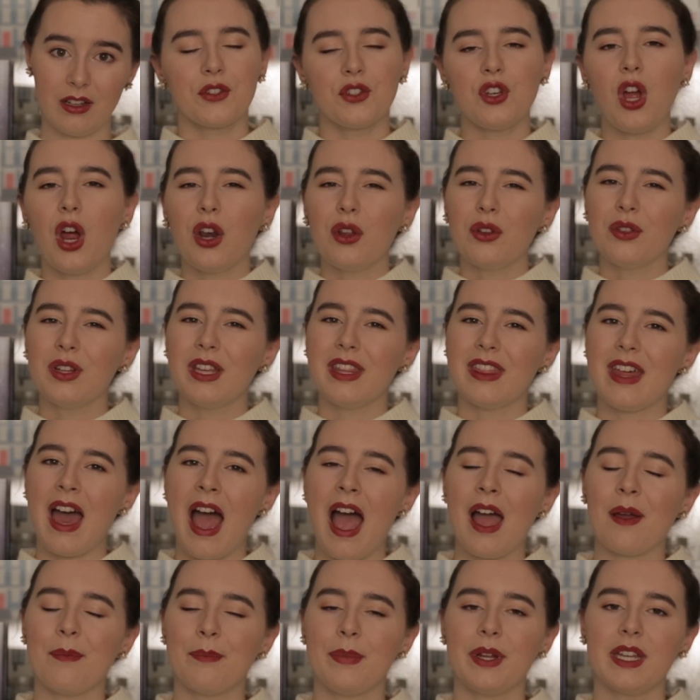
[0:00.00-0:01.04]
Not only
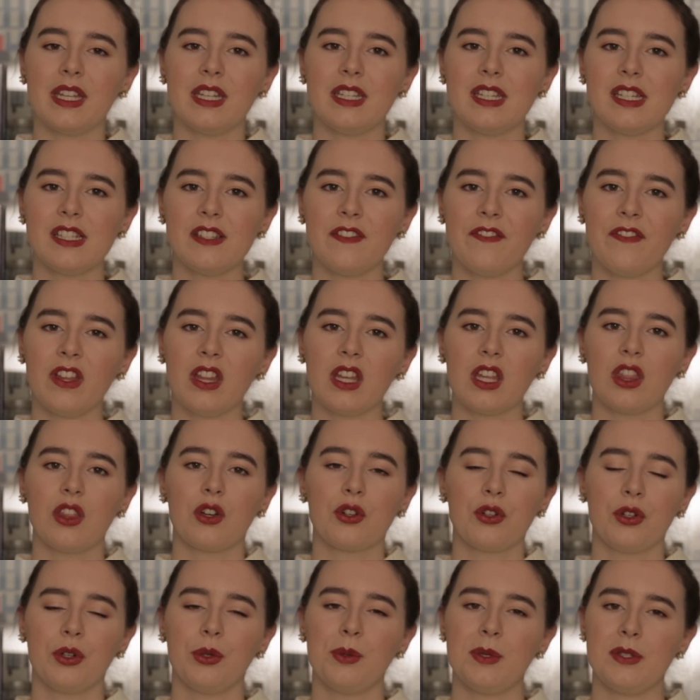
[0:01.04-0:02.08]
that, but it doesn't feel like the
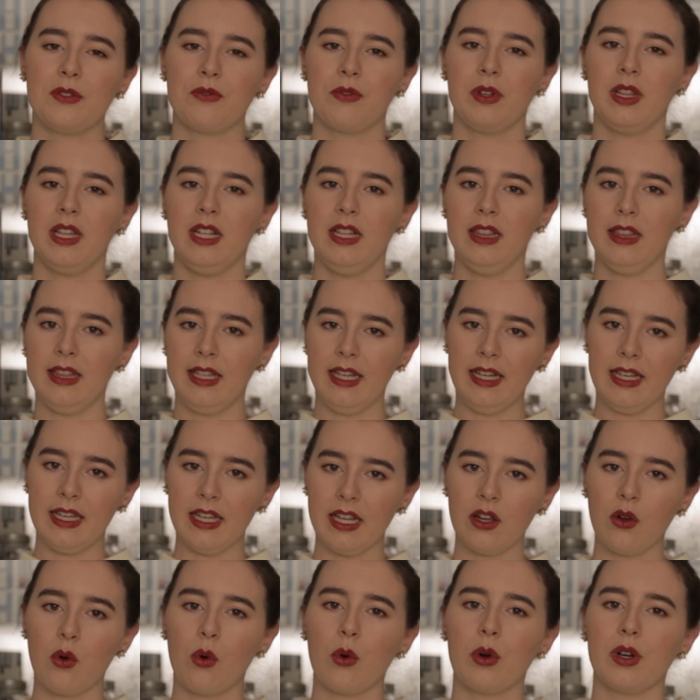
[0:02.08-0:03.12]
crew is really
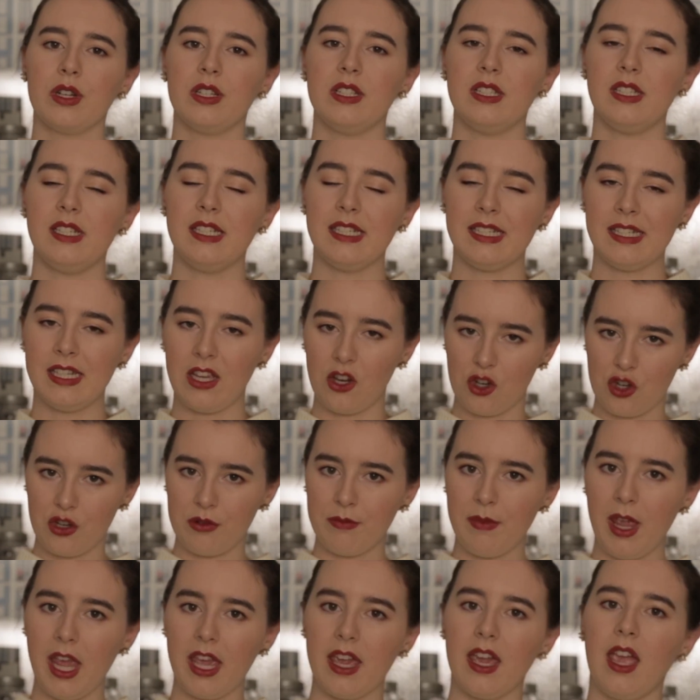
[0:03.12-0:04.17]
leading or
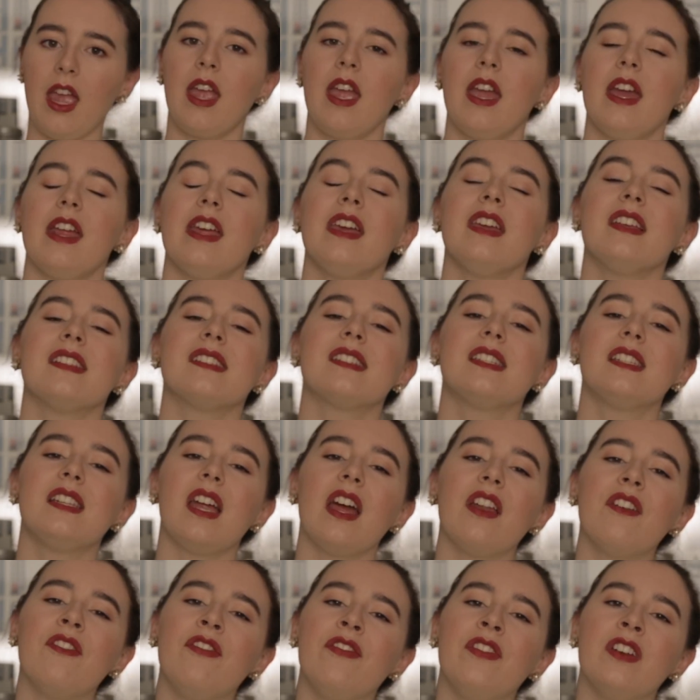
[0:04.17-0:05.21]
decision making. It
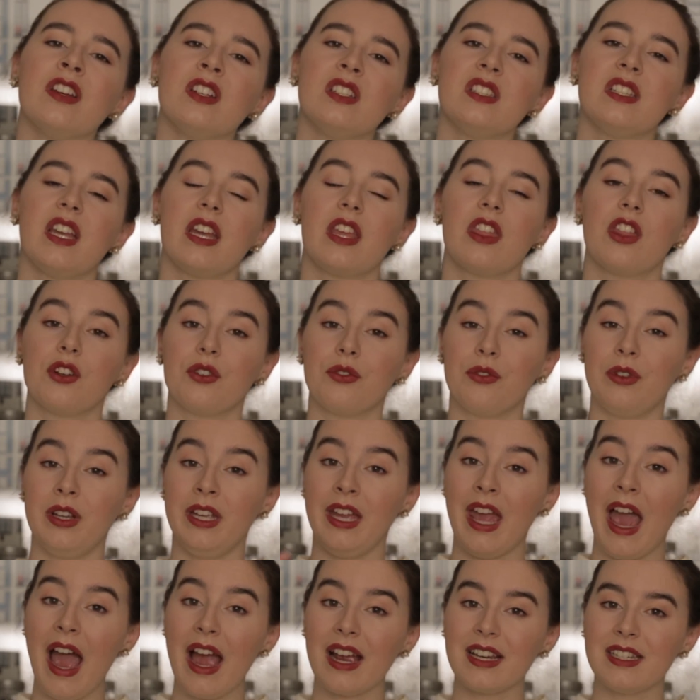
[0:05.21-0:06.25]
instead feels like they're
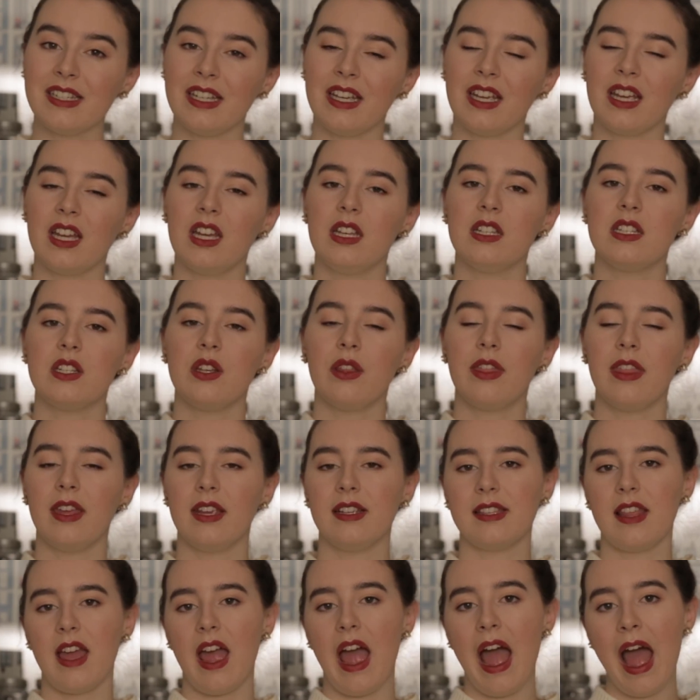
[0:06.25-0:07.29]
reacting to
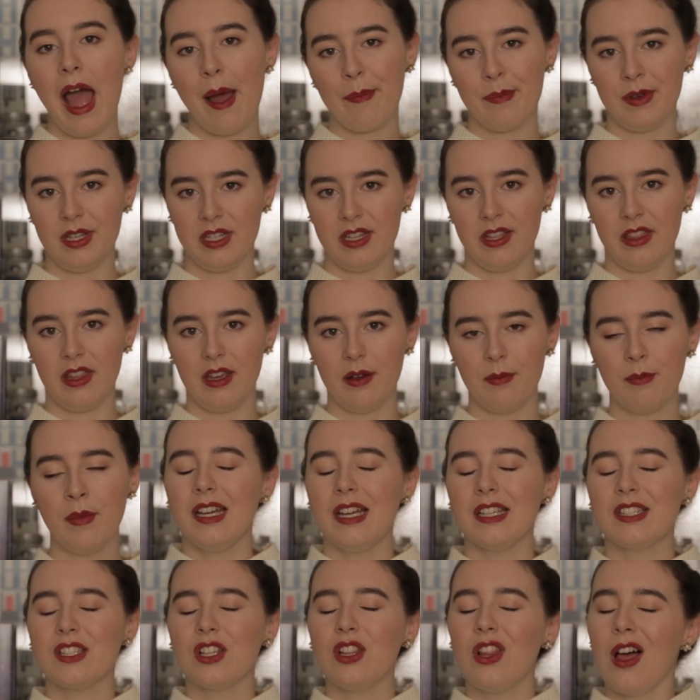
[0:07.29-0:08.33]
things that happen to them.
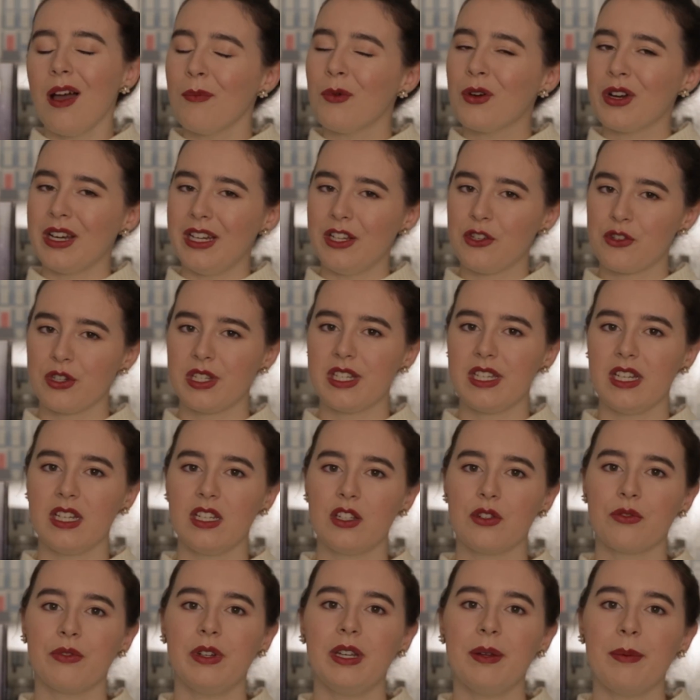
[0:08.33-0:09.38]
It's a lot more interesting
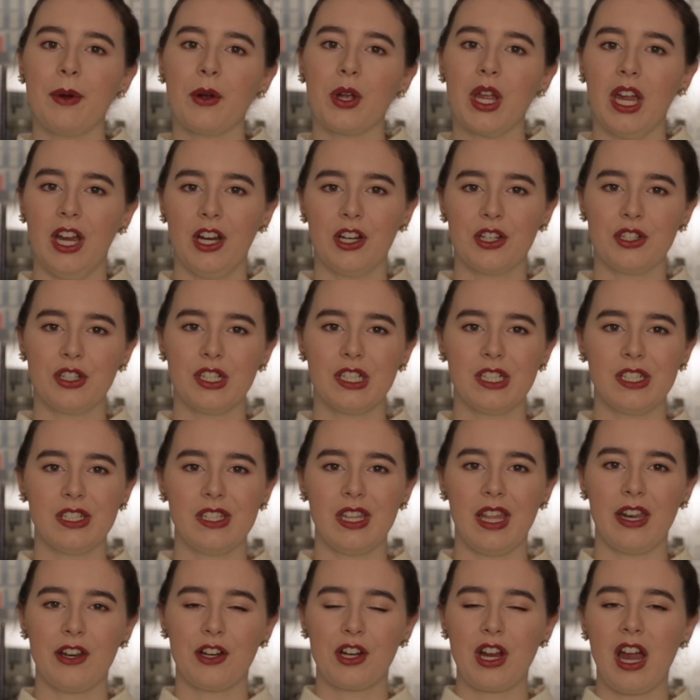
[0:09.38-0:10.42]
to read about characters
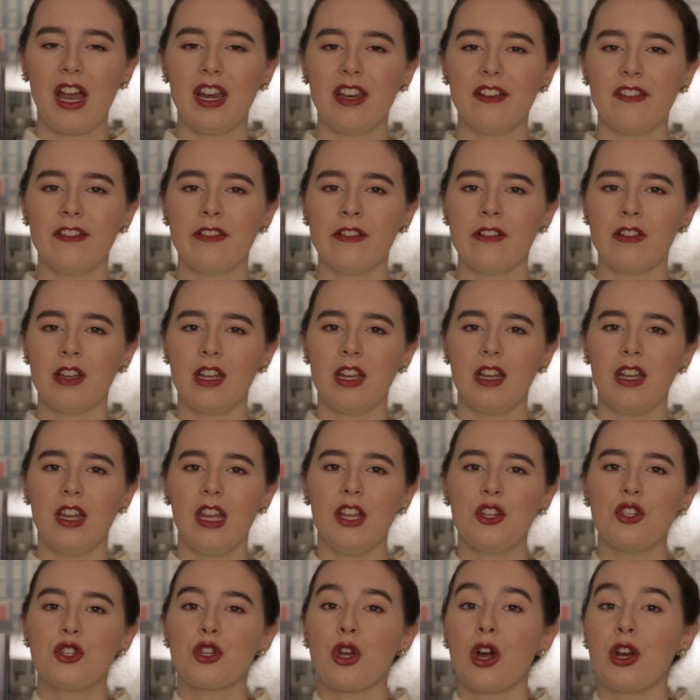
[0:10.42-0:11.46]
that are kind of
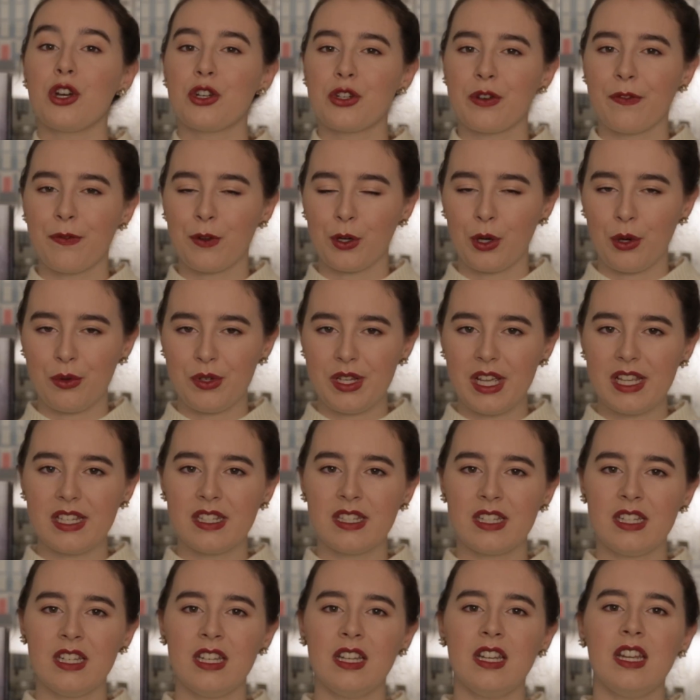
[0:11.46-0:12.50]
in charge of their own
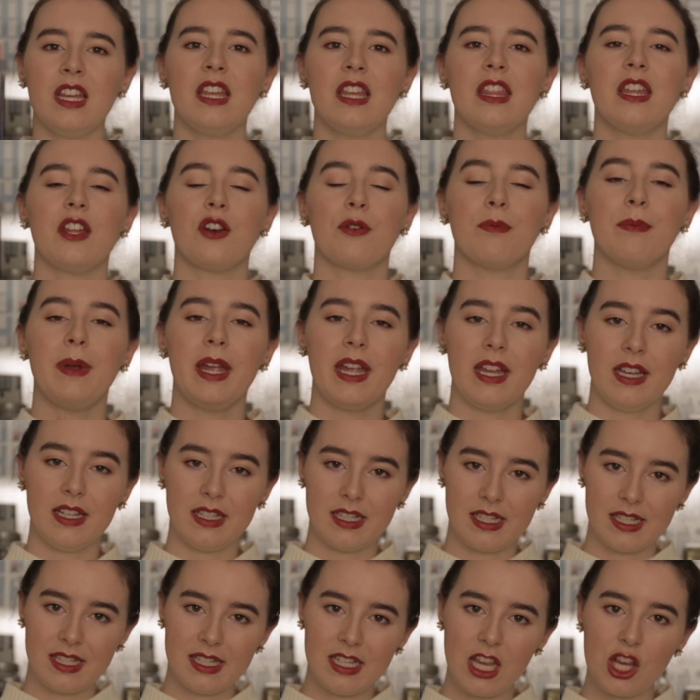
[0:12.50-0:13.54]
destiny, that are making
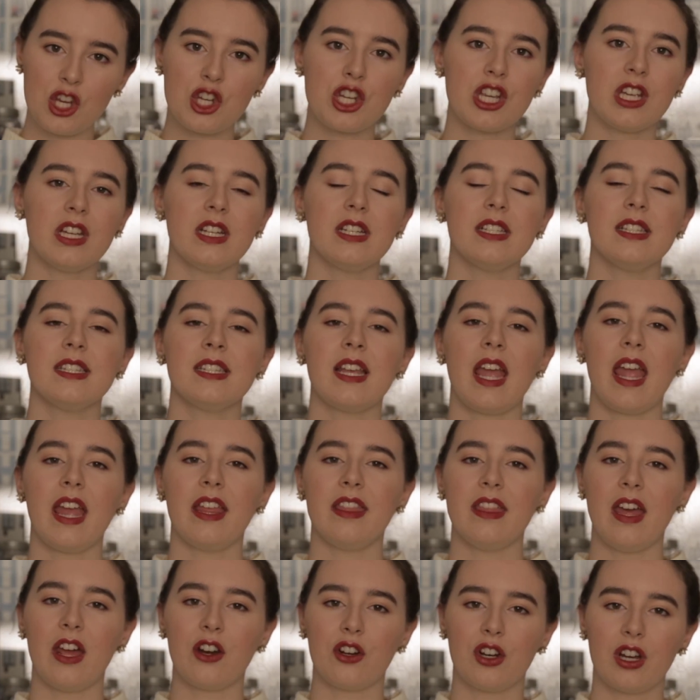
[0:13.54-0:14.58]
decisions,
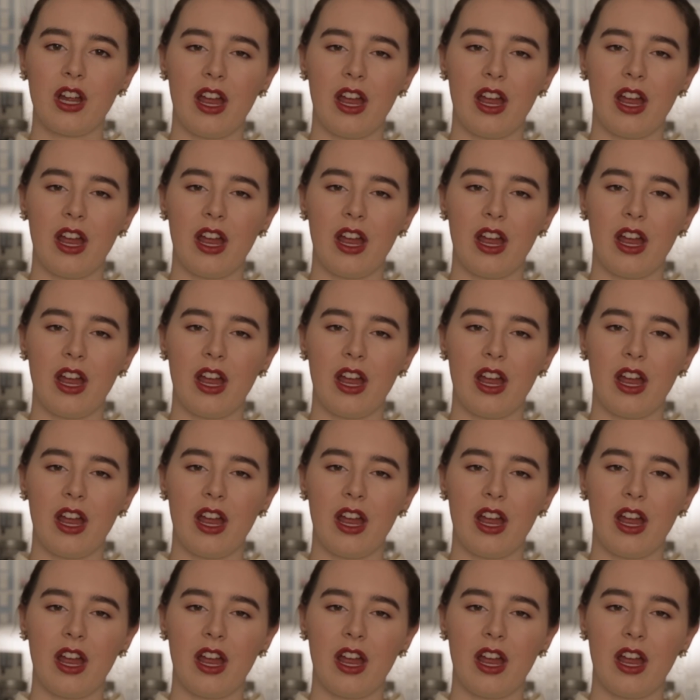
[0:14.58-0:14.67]
and that are